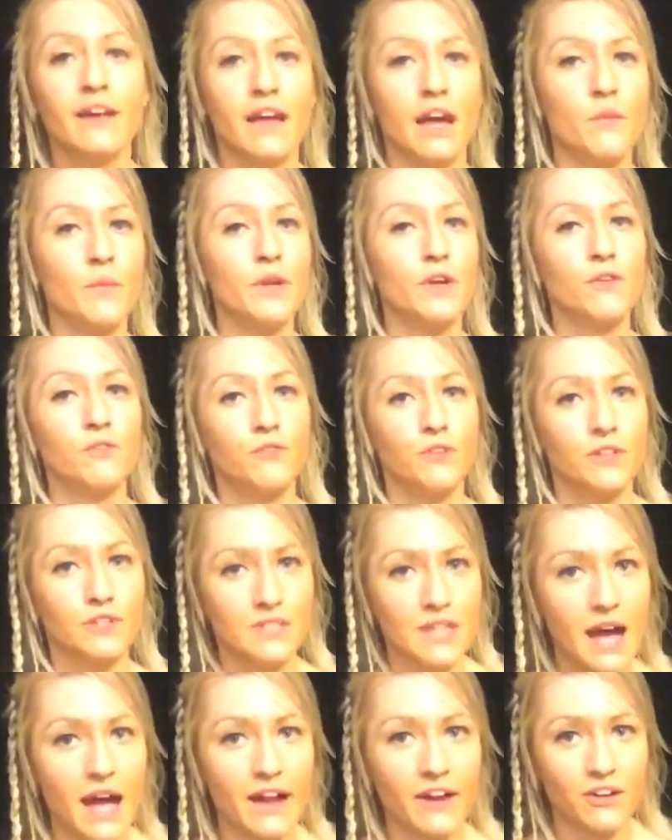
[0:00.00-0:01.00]
and we don't feel
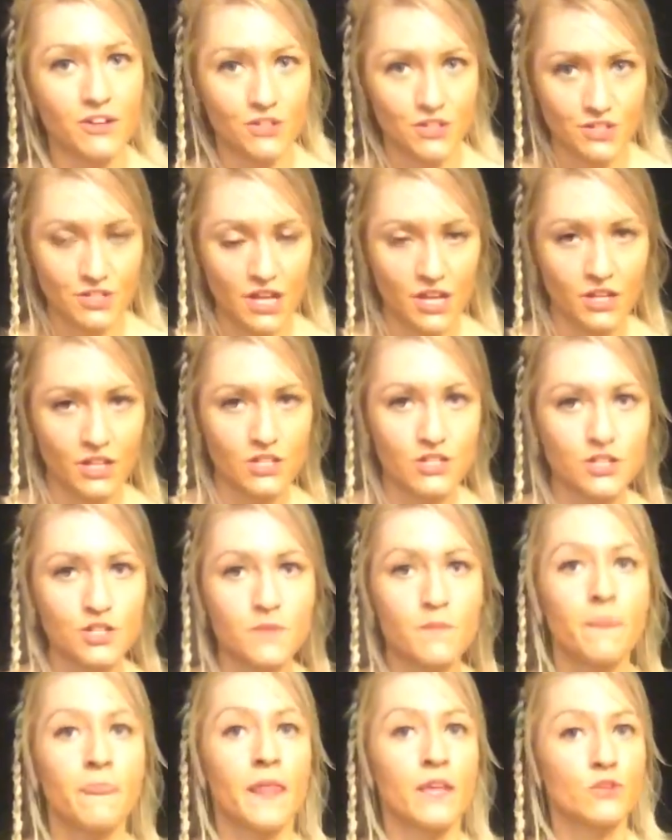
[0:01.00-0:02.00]
tired or sluggish.
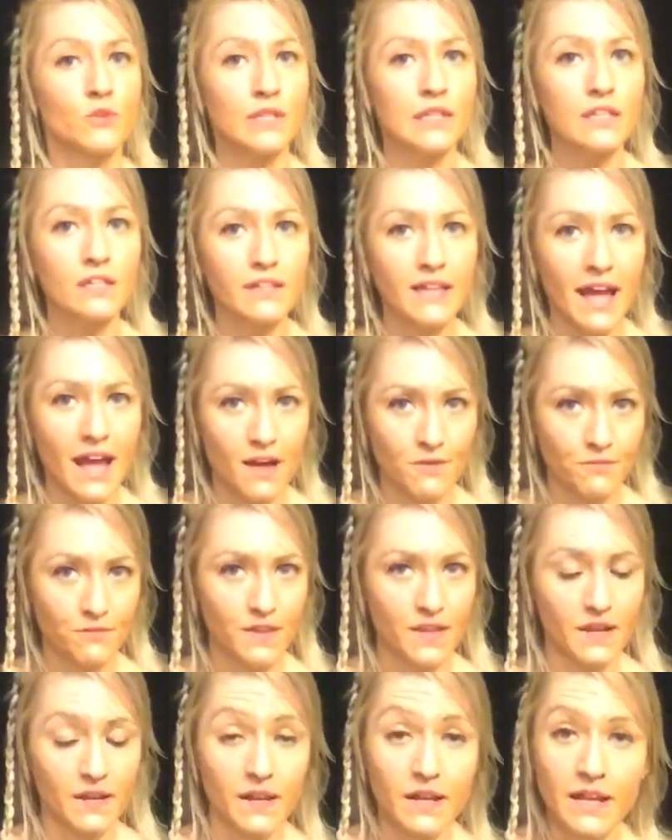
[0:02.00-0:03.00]
So a little
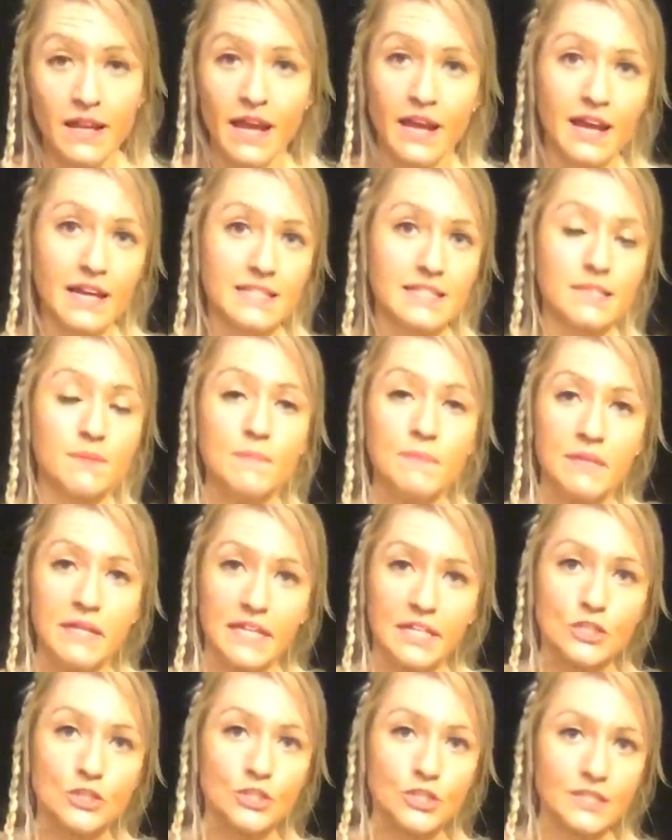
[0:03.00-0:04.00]
caffeine, it has some
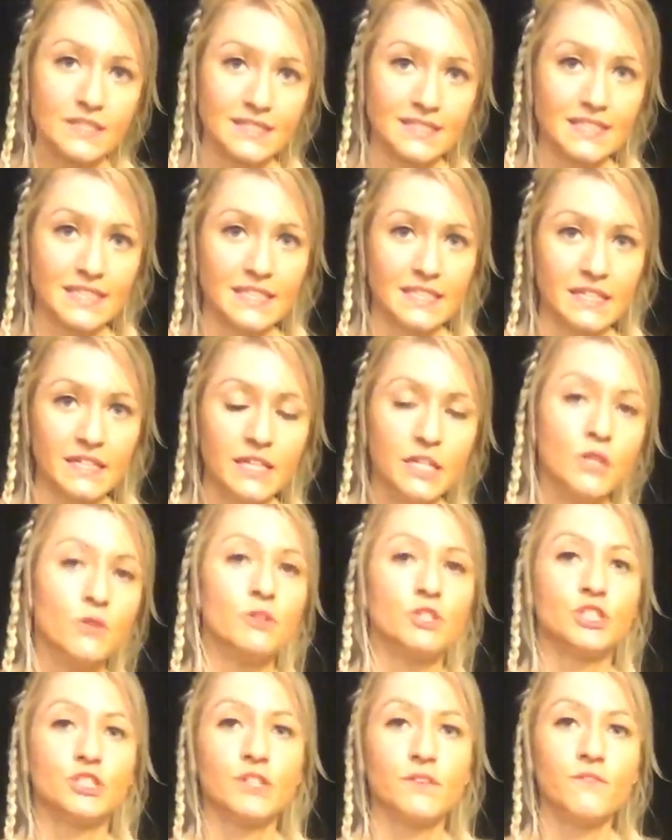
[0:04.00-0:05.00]
nitrocine,
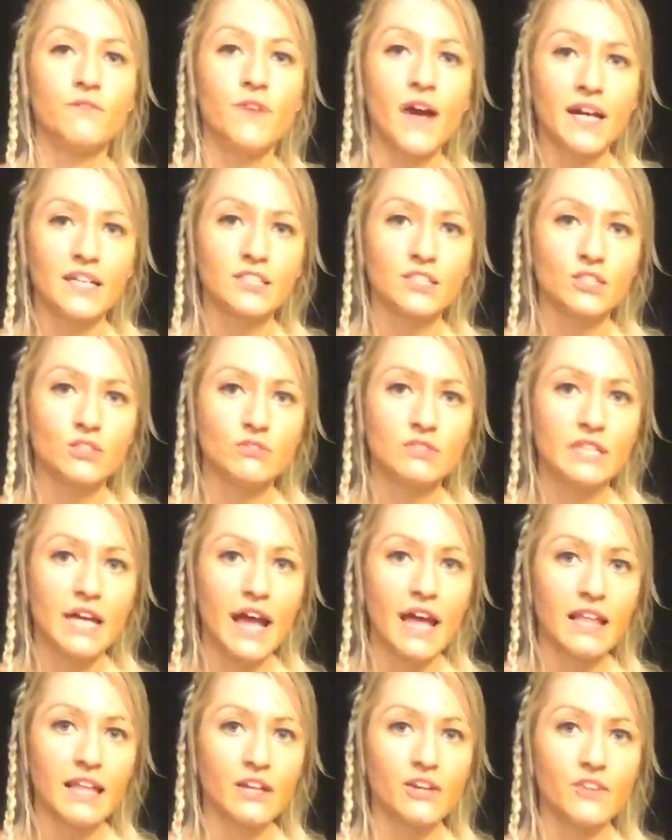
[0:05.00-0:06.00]
which is a
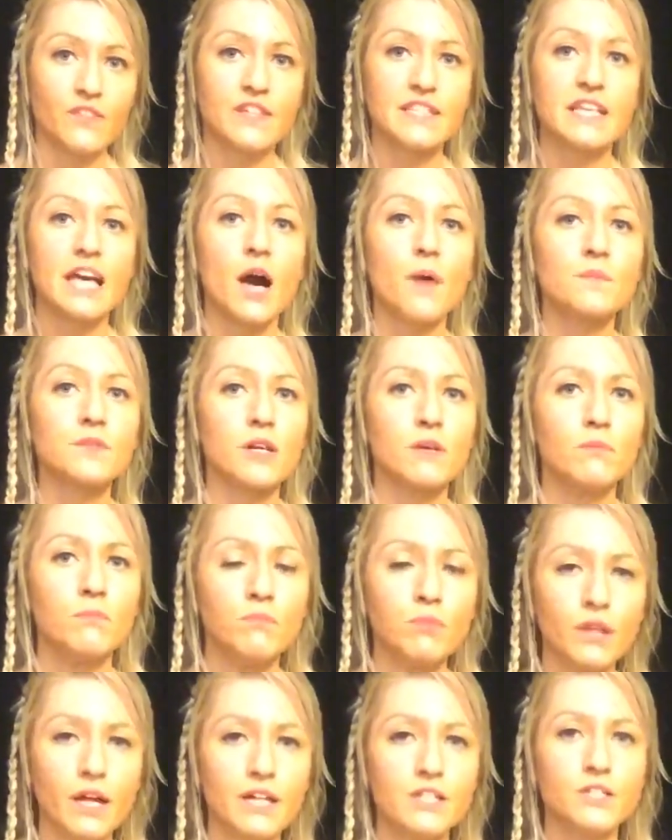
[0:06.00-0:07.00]
vasodilator. This helps our
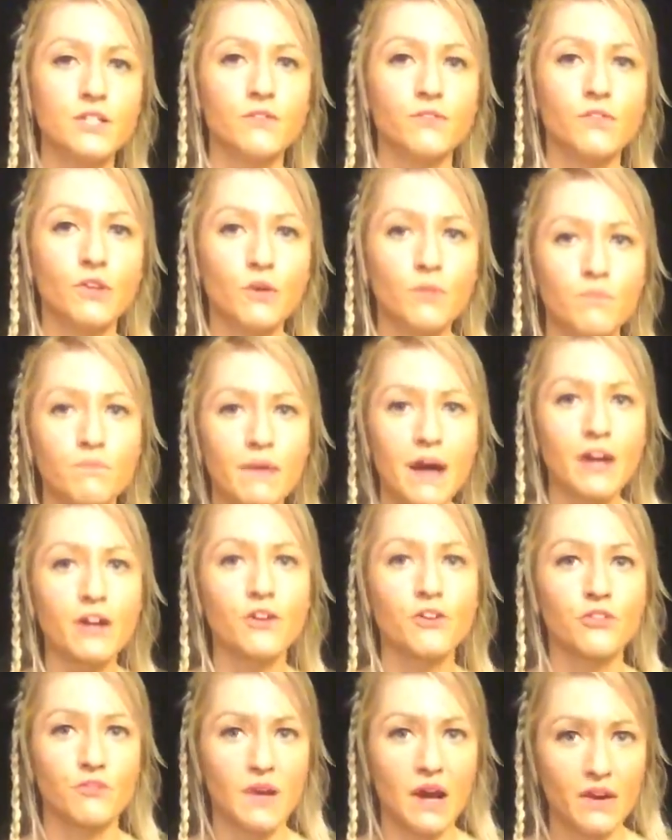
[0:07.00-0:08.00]
blood to flow
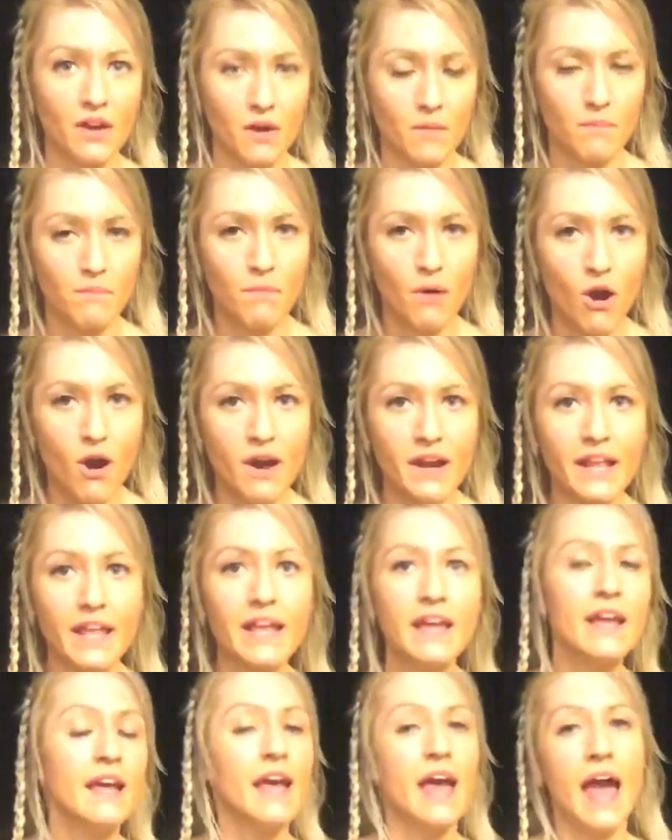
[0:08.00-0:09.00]
better throughout our body.